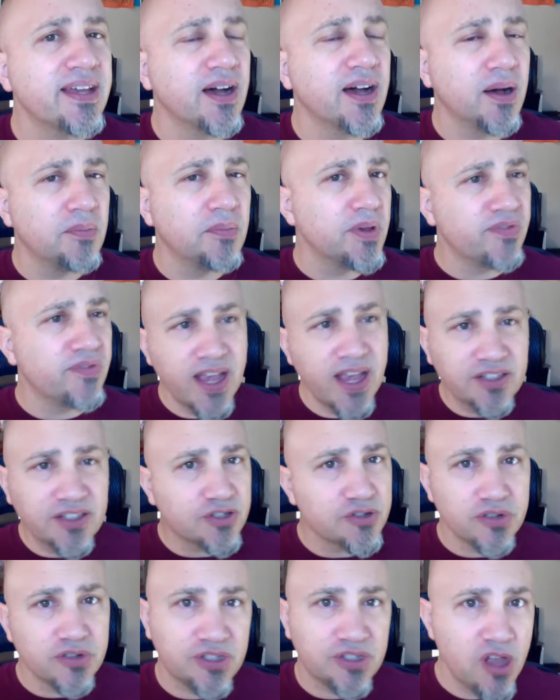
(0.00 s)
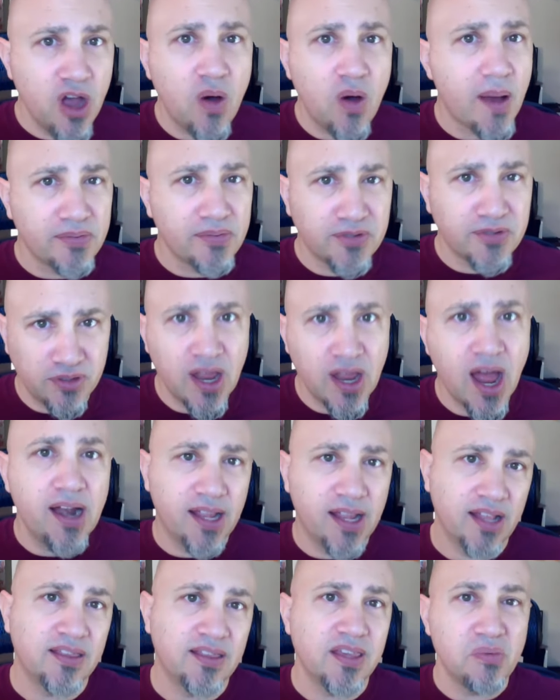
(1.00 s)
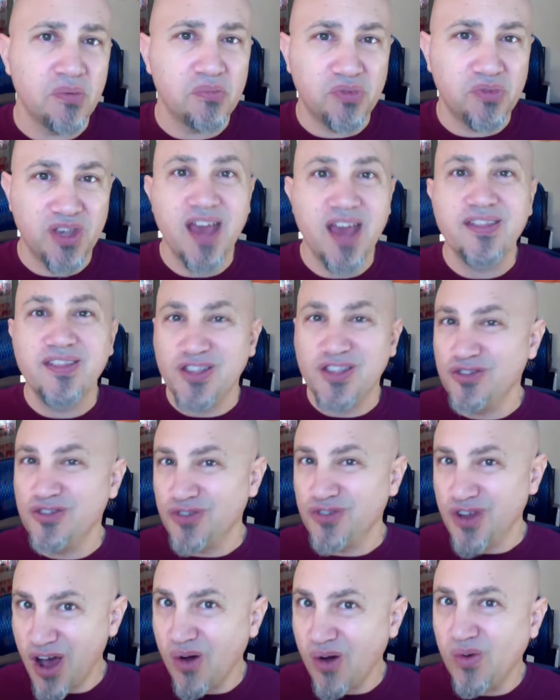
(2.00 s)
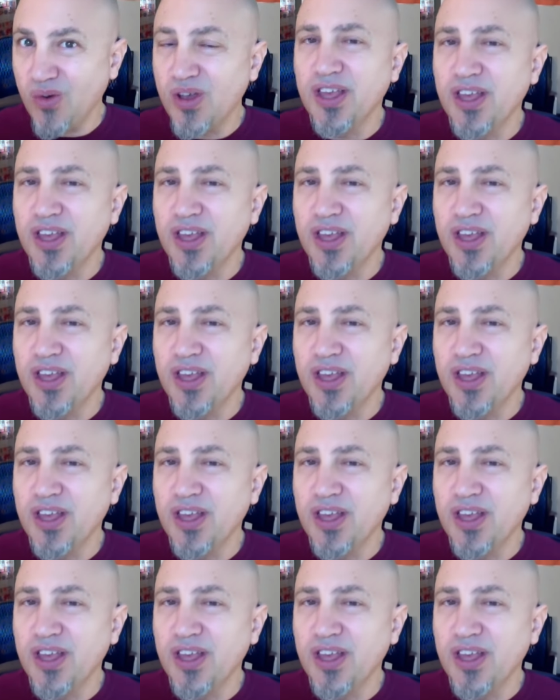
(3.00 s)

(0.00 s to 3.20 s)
Um, if the answer is no, absolutely not. Get the MBA, then you know.